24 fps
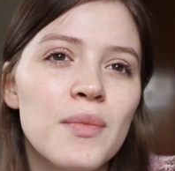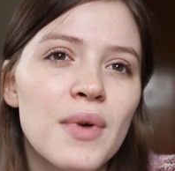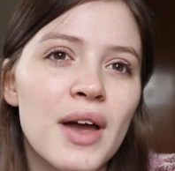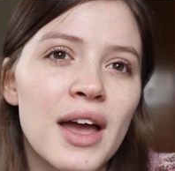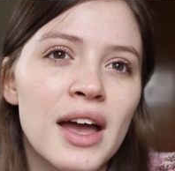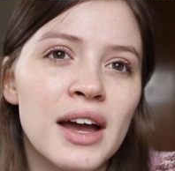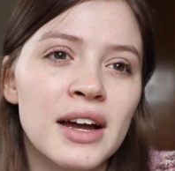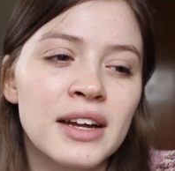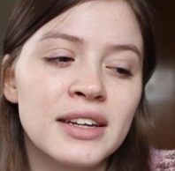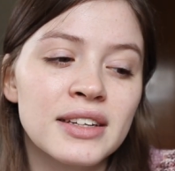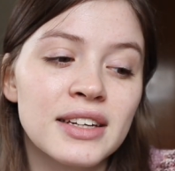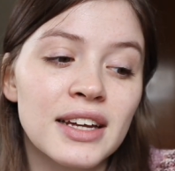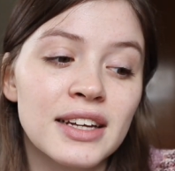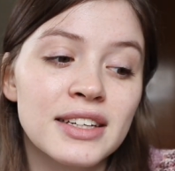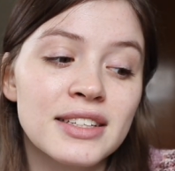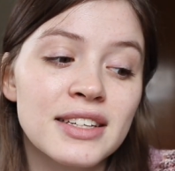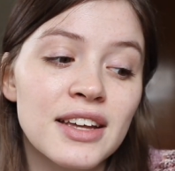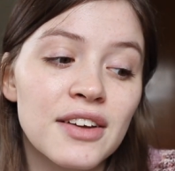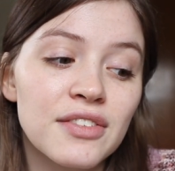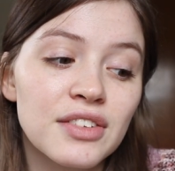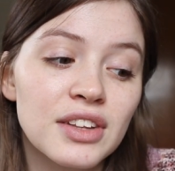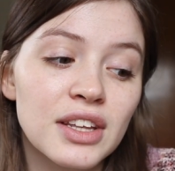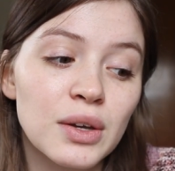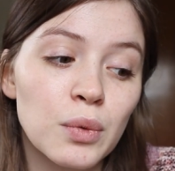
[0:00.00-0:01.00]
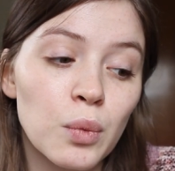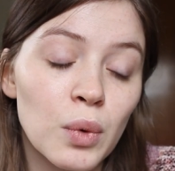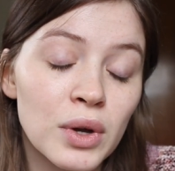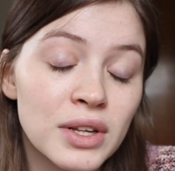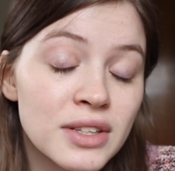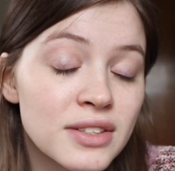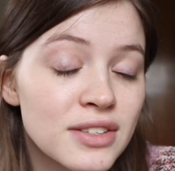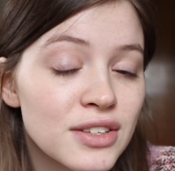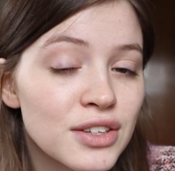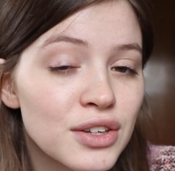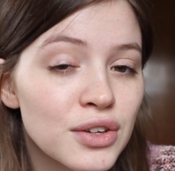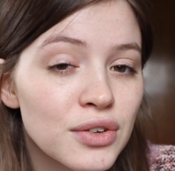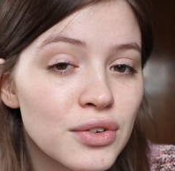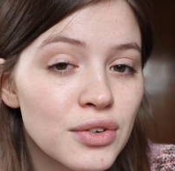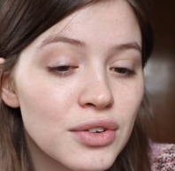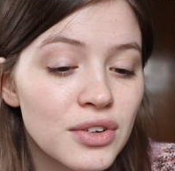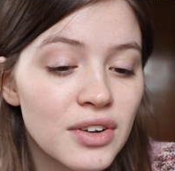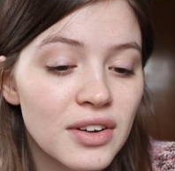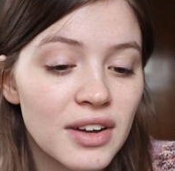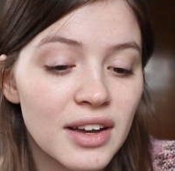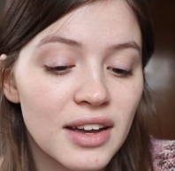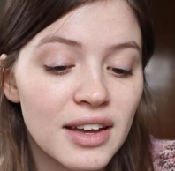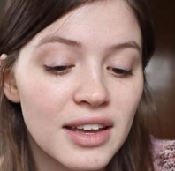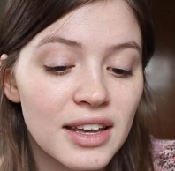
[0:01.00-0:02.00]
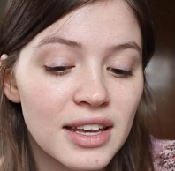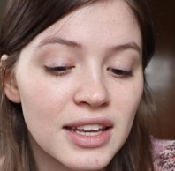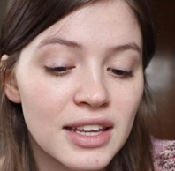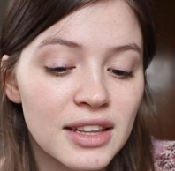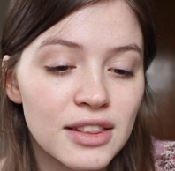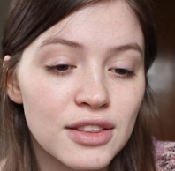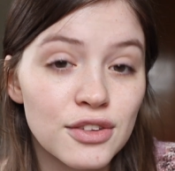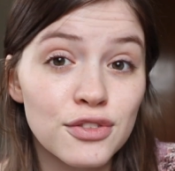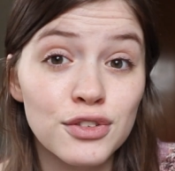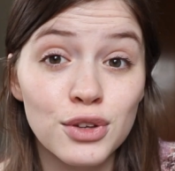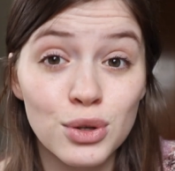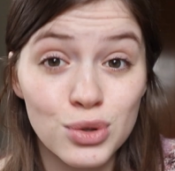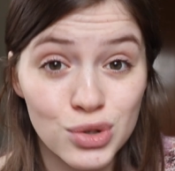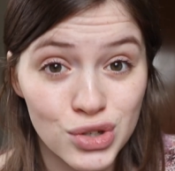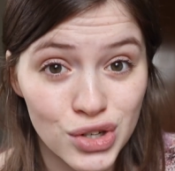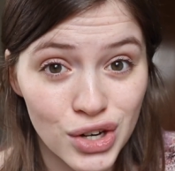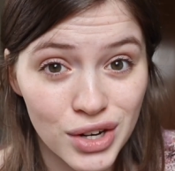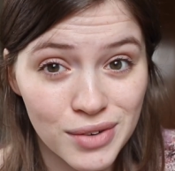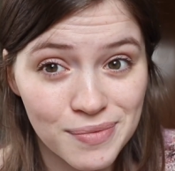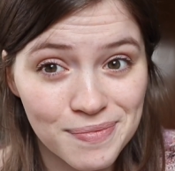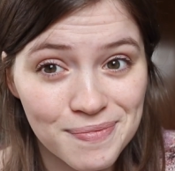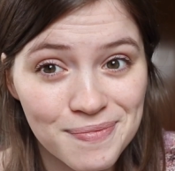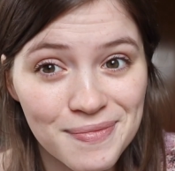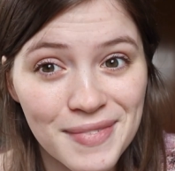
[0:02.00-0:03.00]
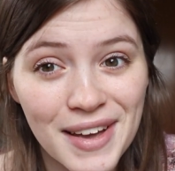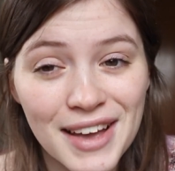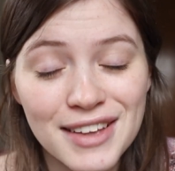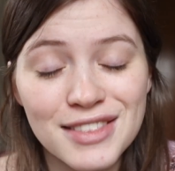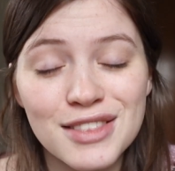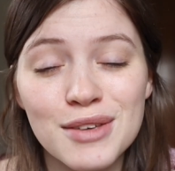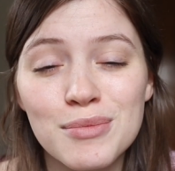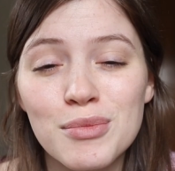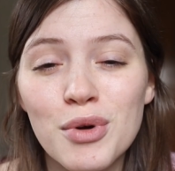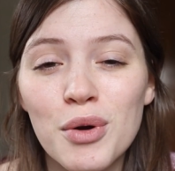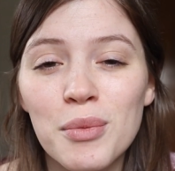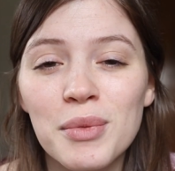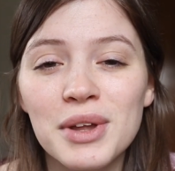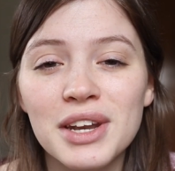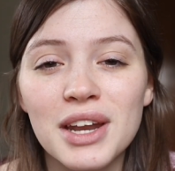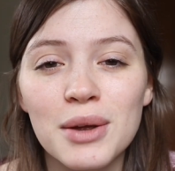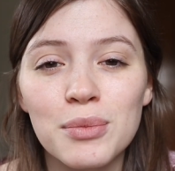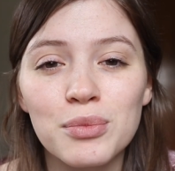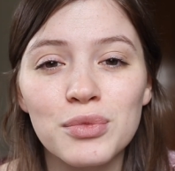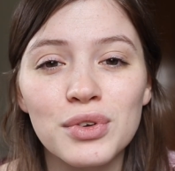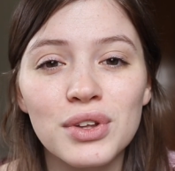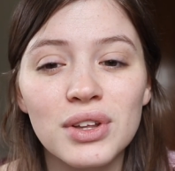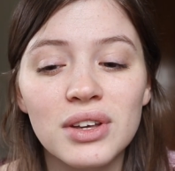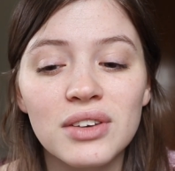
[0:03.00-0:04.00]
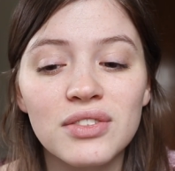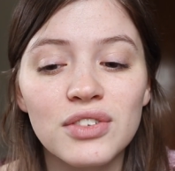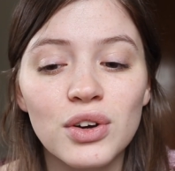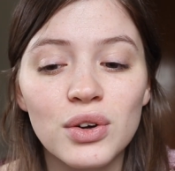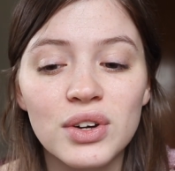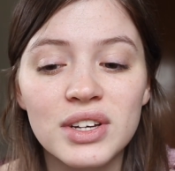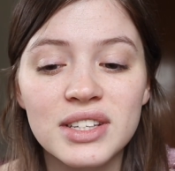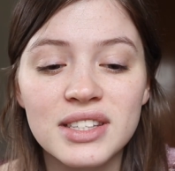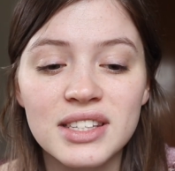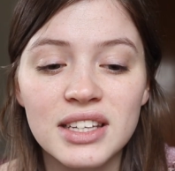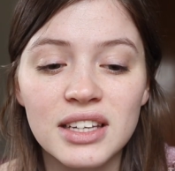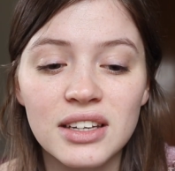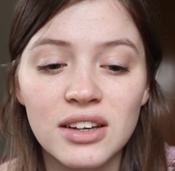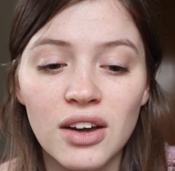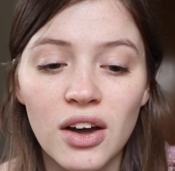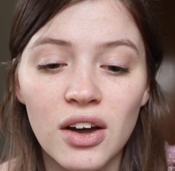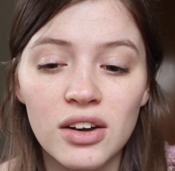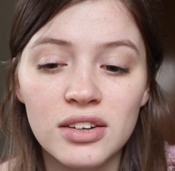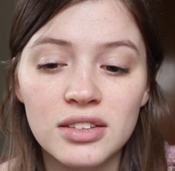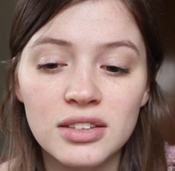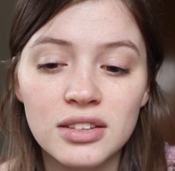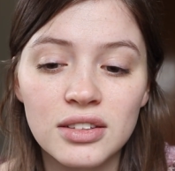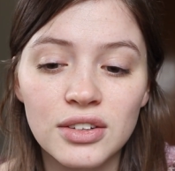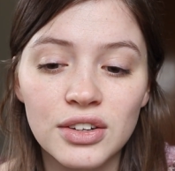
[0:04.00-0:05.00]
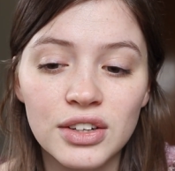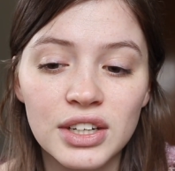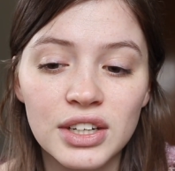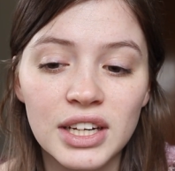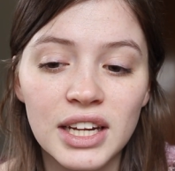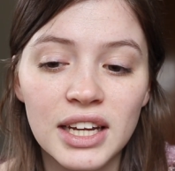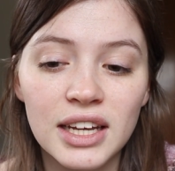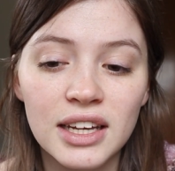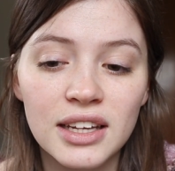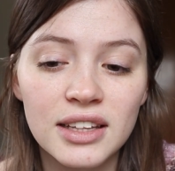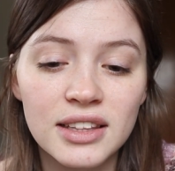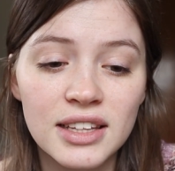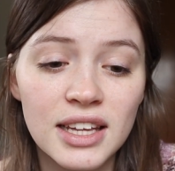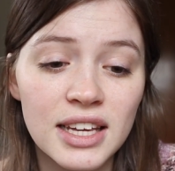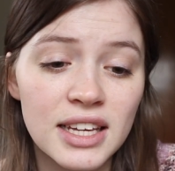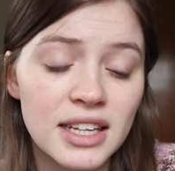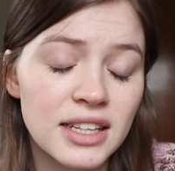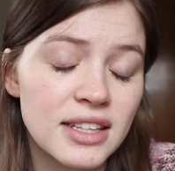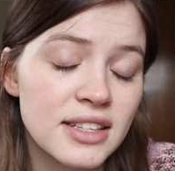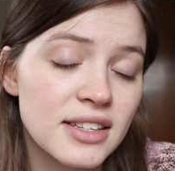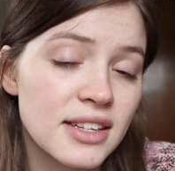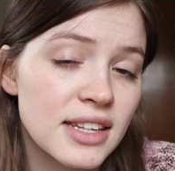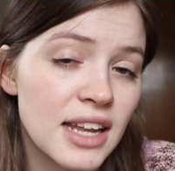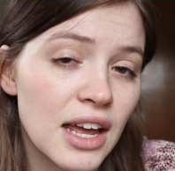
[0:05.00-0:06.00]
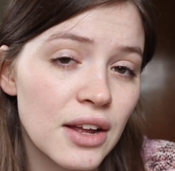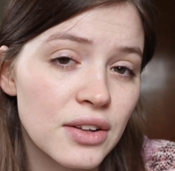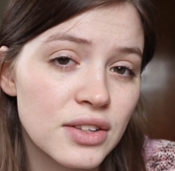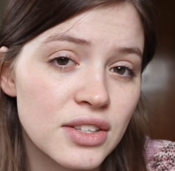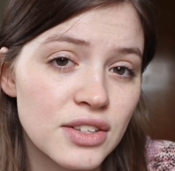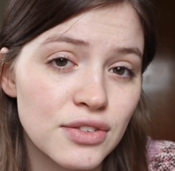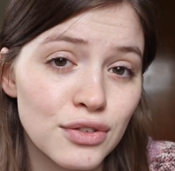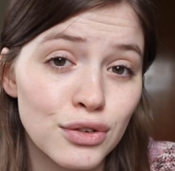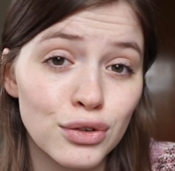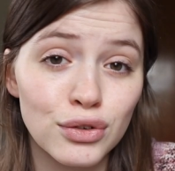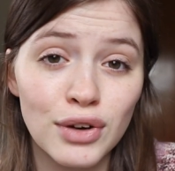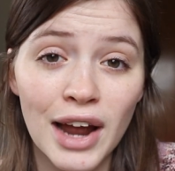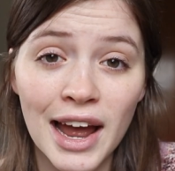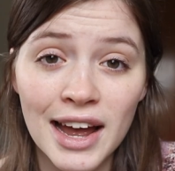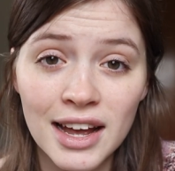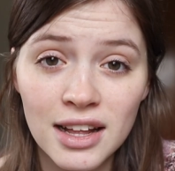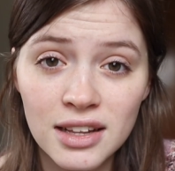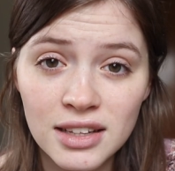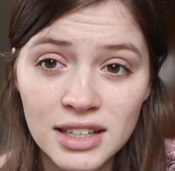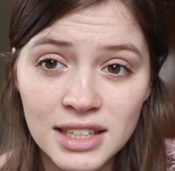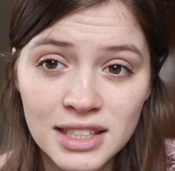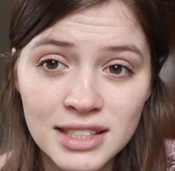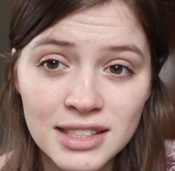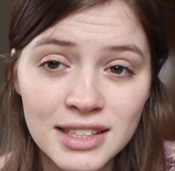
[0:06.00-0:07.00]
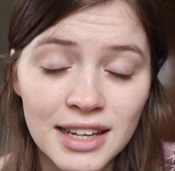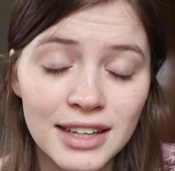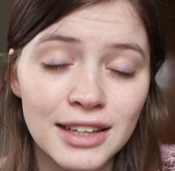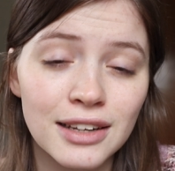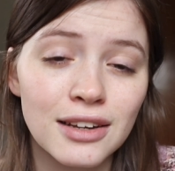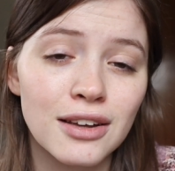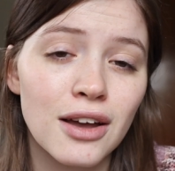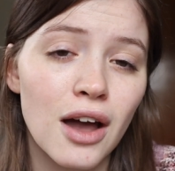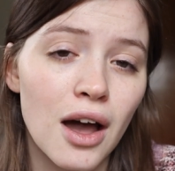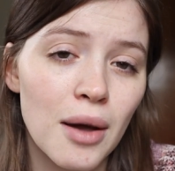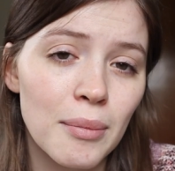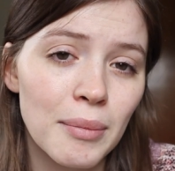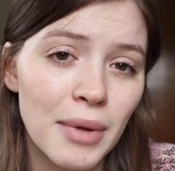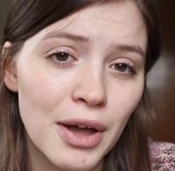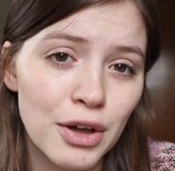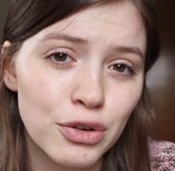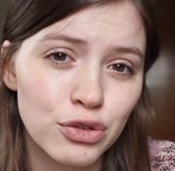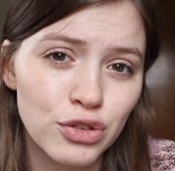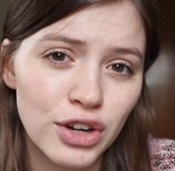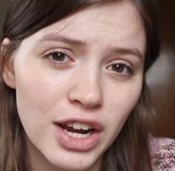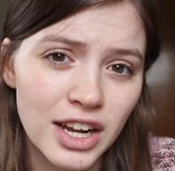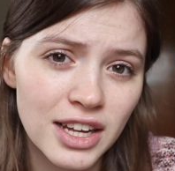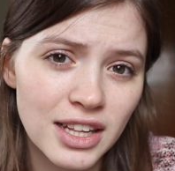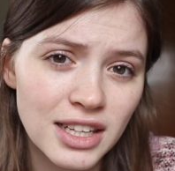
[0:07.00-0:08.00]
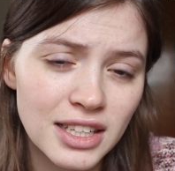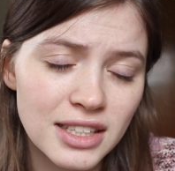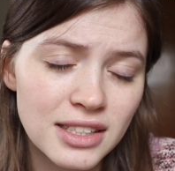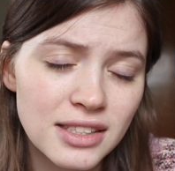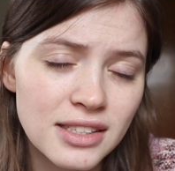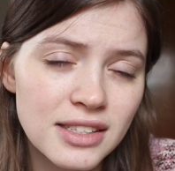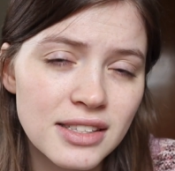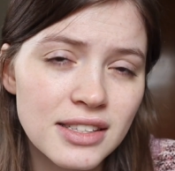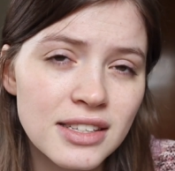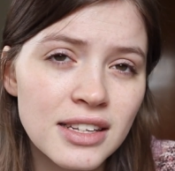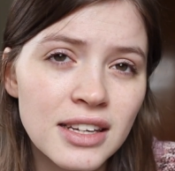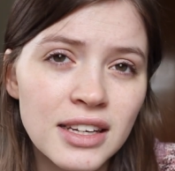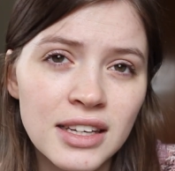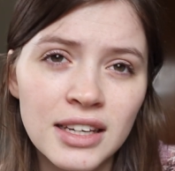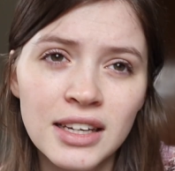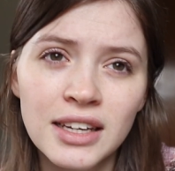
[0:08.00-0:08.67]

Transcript: and I definitely want to in the future. At the moment, I'm really focusing on learning the ins and outs of a raglan and compound raglans,